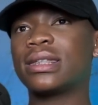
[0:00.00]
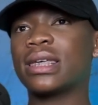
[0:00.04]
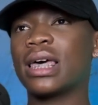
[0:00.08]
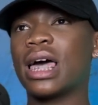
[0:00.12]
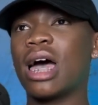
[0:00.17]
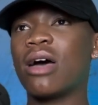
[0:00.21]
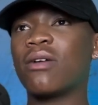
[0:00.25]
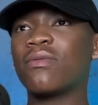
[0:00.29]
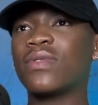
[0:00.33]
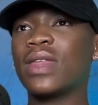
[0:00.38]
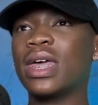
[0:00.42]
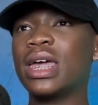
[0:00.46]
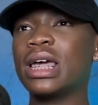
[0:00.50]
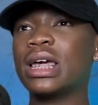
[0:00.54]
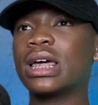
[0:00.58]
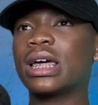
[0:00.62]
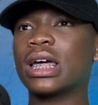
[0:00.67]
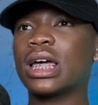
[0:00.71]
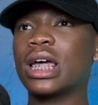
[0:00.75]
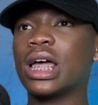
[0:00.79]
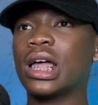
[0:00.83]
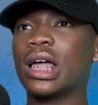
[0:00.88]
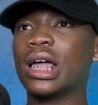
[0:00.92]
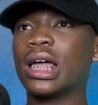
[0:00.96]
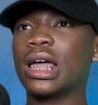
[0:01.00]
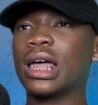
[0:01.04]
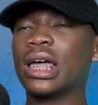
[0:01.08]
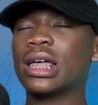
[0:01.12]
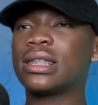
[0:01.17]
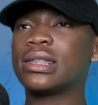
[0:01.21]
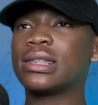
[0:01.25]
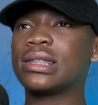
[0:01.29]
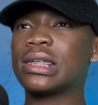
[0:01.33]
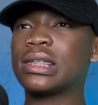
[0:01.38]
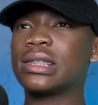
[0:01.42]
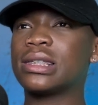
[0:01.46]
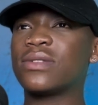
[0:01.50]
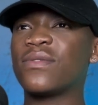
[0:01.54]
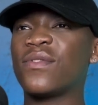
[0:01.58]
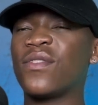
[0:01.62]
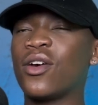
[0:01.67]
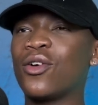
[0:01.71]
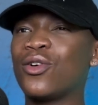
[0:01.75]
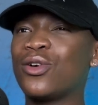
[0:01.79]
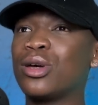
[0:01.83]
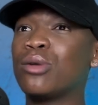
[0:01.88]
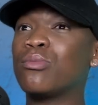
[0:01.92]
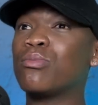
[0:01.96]
I think it's
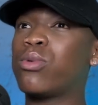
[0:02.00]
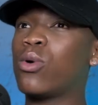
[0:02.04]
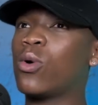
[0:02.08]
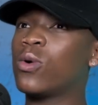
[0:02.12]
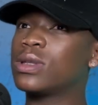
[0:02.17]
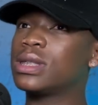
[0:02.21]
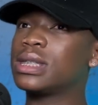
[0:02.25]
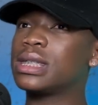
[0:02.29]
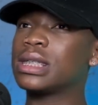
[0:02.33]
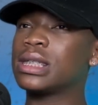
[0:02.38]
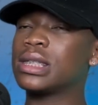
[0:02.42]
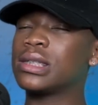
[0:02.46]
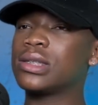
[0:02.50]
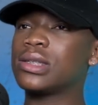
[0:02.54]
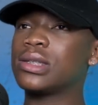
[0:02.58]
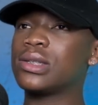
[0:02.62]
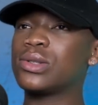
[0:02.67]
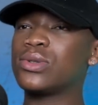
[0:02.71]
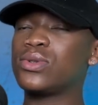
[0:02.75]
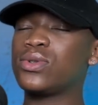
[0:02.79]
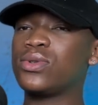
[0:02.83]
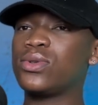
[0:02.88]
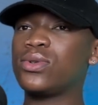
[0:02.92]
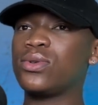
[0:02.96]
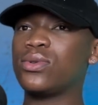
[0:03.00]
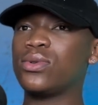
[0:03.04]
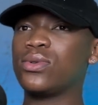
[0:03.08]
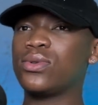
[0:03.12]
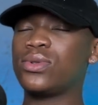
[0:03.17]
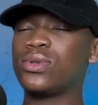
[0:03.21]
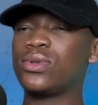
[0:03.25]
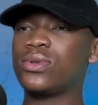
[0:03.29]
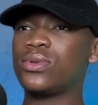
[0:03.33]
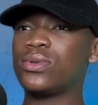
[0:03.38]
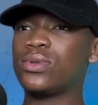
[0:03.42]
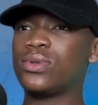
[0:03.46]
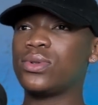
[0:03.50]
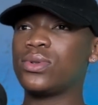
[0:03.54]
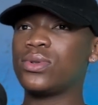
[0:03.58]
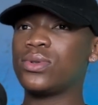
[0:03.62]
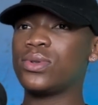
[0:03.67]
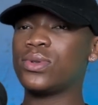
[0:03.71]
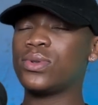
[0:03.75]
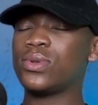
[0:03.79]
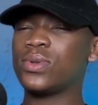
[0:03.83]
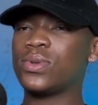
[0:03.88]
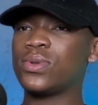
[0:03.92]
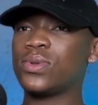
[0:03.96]
very important to
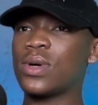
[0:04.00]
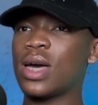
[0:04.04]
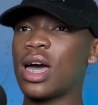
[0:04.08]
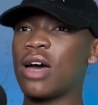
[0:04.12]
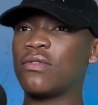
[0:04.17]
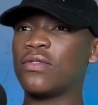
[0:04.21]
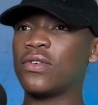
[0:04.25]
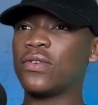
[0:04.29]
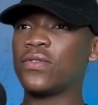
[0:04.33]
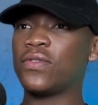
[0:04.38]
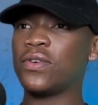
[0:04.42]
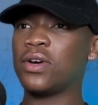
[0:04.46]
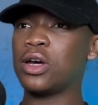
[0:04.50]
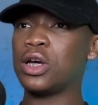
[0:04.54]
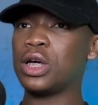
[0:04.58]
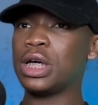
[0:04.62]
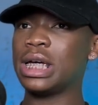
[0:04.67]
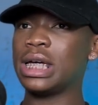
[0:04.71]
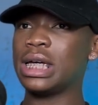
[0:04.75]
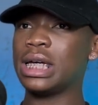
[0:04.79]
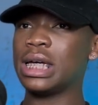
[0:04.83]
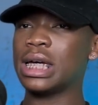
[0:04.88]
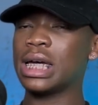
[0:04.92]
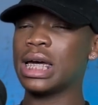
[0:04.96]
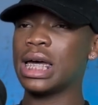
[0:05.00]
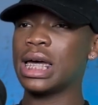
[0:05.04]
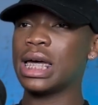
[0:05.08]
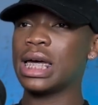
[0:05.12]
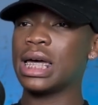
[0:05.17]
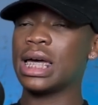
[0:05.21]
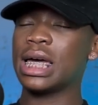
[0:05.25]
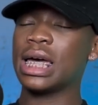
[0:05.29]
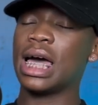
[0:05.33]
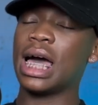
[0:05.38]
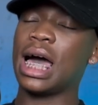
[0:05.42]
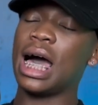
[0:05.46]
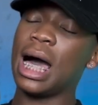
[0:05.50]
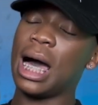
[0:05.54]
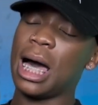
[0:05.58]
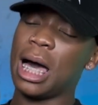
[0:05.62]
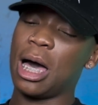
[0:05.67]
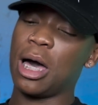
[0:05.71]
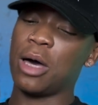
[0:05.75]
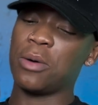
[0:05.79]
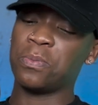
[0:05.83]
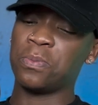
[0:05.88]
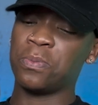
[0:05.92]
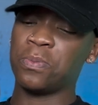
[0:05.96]
have a very
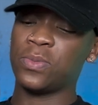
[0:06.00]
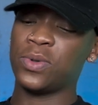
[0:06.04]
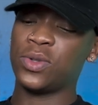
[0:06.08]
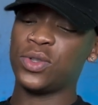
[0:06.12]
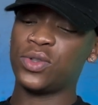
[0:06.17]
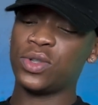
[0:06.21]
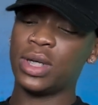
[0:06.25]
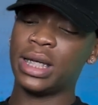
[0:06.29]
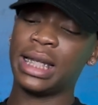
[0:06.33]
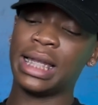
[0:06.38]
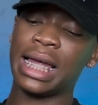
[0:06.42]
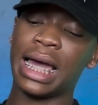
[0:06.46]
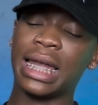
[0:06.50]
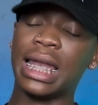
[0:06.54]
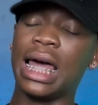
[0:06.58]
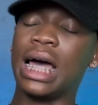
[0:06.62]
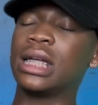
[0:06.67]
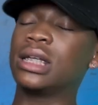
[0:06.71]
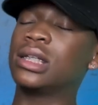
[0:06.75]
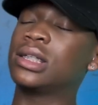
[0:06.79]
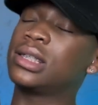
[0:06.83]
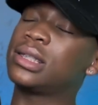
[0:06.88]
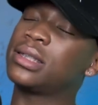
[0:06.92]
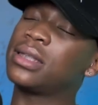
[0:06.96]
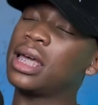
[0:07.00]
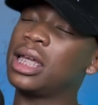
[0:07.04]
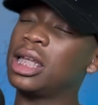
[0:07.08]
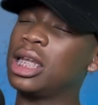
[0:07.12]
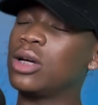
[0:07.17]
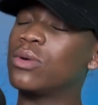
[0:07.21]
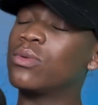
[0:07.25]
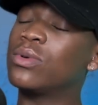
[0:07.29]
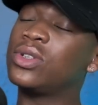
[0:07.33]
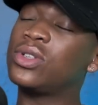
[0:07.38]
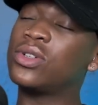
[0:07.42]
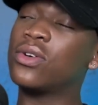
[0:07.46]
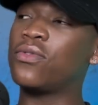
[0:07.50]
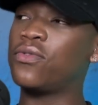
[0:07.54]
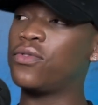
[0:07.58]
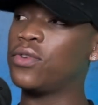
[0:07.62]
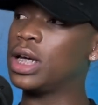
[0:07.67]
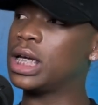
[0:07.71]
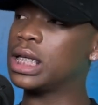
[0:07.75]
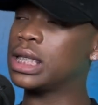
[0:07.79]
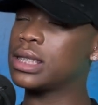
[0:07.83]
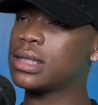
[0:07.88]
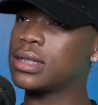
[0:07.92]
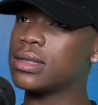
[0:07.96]
straight line understanding with your
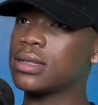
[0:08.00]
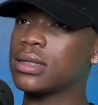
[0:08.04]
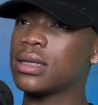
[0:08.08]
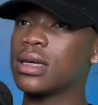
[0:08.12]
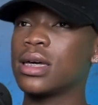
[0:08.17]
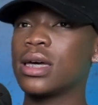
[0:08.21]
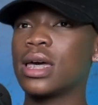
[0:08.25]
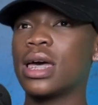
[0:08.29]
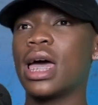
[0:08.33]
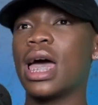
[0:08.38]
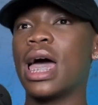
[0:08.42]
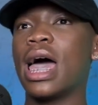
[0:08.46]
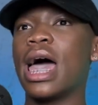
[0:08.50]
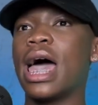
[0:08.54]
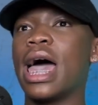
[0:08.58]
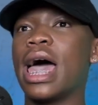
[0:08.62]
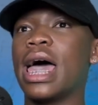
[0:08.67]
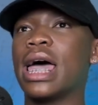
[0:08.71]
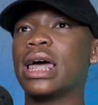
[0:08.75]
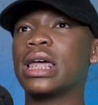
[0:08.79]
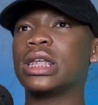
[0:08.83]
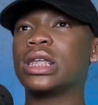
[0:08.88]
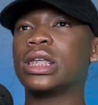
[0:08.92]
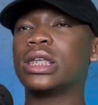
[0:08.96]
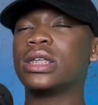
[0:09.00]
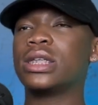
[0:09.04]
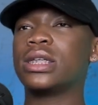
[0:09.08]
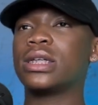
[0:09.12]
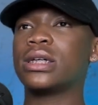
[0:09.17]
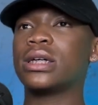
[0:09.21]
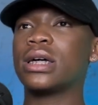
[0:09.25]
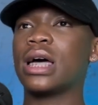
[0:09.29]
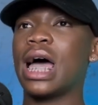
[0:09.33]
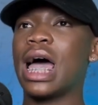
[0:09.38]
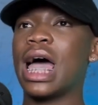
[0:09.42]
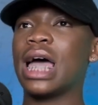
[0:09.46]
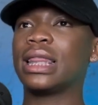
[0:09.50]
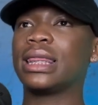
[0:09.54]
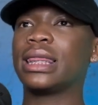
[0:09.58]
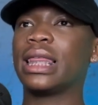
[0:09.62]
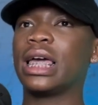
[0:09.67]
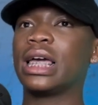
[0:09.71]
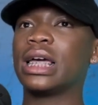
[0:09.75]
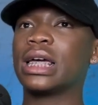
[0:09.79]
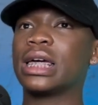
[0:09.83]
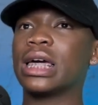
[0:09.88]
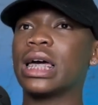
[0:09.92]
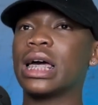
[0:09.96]
friends. And I
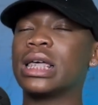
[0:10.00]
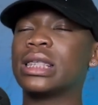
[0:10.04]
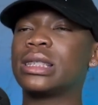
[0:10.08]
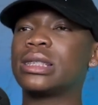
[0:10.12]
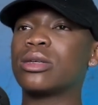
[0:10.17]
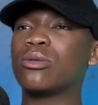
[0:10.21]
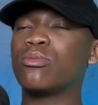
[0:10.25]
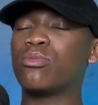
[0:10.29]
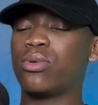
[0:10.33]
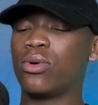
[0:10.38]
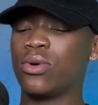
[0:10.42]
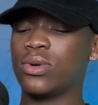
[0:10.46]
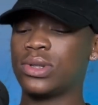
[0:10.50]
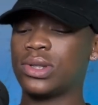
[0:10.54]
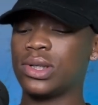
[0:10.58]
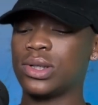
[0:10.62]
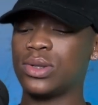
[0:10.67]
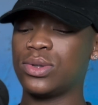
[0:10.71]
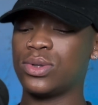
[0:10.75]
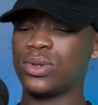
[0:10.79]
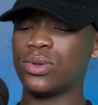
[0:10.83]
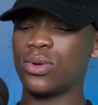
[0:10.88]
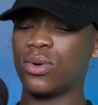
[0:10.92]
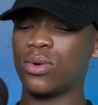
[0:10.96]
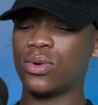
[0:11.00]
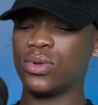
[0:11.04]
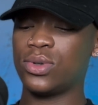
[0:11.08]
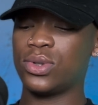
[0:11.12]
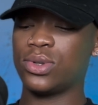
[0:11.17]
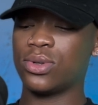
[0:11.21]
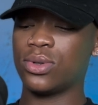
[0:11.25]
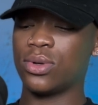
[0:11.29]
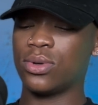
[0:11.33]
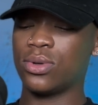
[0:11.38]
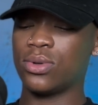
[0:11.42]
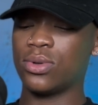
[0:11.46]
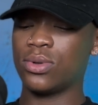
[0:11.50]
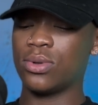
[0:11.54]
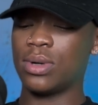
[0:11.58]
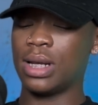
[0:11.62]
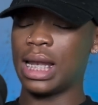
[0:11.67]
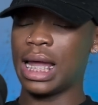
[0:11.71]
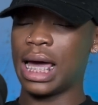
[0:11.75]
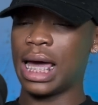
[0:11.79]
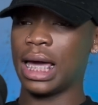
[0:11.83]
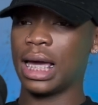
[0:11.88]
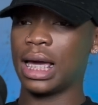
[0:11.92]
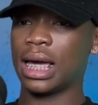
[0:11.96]
think it's important to also
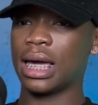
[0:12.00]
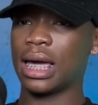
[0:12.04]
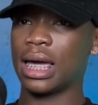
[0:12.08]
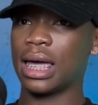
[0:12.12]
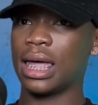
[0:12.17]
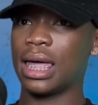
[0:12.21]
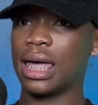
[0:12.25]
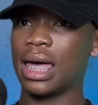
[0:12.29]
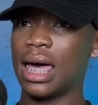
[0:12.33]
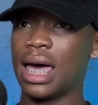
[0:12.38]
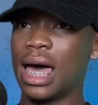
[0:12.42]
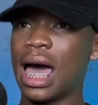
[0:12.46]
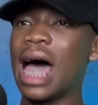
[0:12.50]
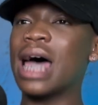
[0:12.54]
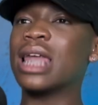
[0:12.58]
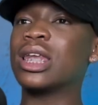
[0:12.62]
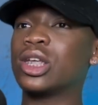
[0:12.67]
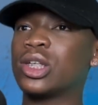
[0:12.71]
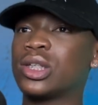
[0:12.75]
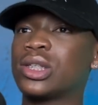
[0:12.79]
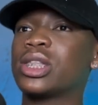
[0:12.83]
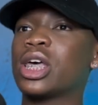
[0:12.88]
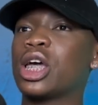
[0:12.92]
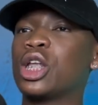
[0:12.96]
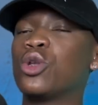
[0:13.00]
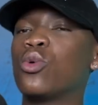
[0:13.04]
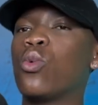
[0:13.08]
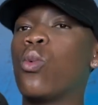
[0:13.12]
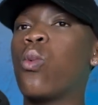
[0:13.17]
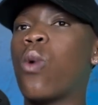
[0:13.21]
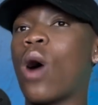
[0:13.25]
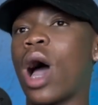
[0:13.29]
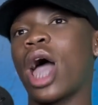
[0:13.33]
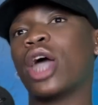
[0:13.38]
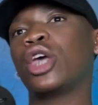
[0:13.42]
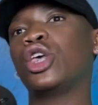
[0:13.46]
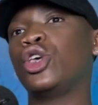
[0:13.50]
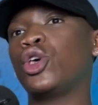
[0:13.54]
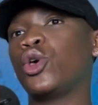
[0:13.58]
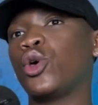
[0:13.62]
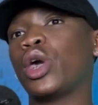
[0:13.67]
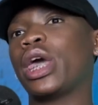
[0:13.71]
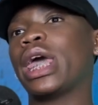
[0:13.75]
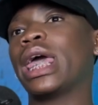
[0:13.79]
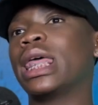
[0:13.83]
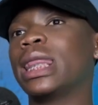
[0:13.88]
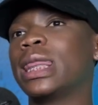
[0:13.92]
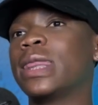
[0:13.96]
like understand why you
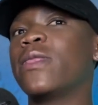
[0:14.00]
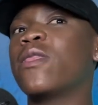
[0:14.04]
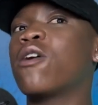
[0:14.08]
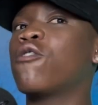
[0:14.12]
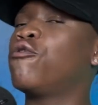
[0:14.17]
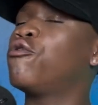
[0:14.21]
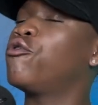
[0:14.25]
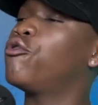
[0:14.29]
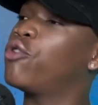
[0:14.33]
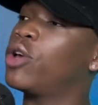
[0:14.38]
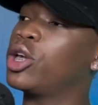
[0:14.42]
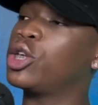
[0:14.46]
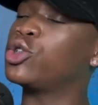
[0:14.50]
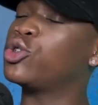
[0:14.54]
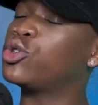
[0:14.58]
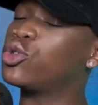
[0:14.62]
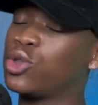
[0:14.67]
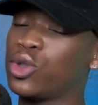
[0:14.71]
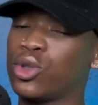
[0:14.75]
in the friend